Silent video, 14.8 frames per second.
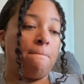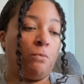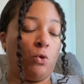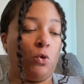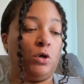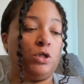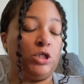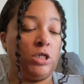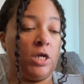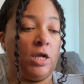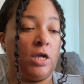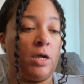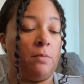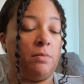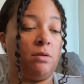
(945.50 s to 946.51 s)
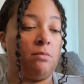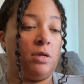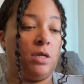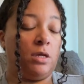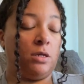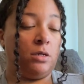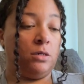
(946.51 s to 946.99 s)
Or she can come to
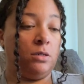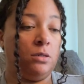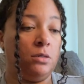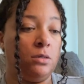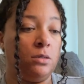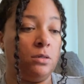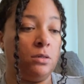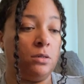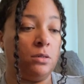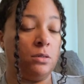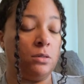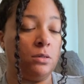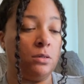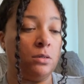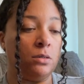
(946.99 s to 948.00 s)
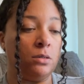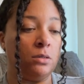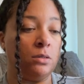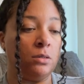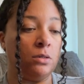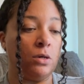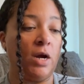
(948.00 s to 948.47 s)
me
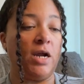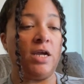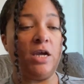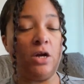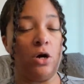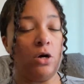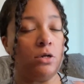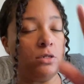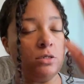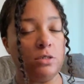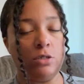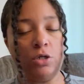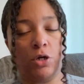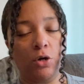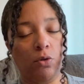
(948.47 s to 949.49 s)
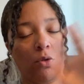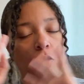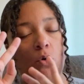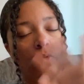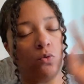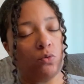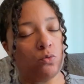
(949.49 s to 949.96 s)
or I get her, you know, the
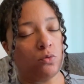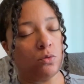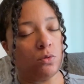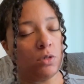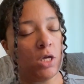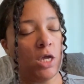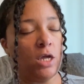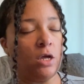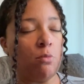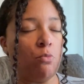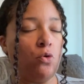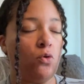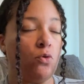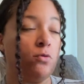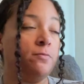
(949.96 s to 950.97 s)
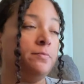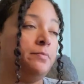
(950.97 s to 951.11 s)
whole king caboodle.